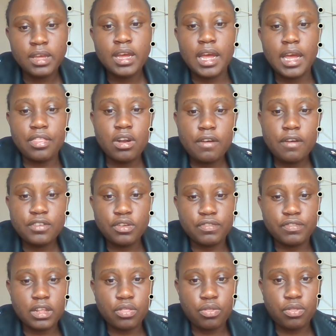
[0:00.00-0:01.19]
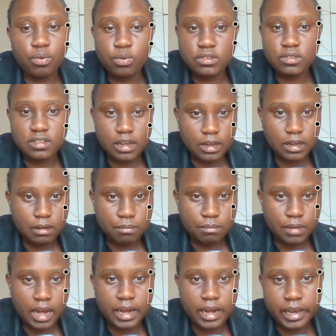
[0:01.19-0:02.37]
And then after you've done those
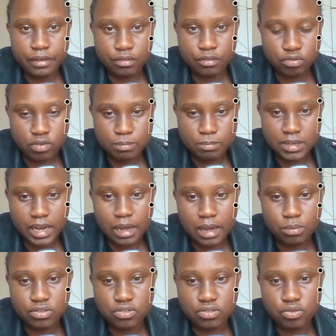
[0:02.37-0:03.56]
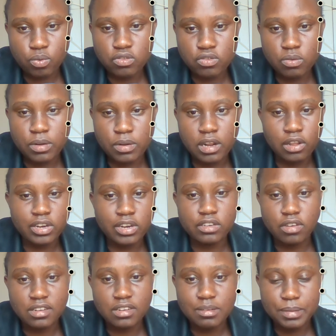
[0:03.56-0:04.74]
high-level scripting languages, you also want to learn a
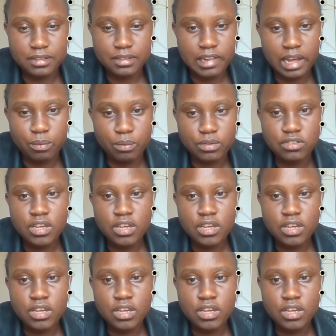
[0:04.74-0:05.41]
database language.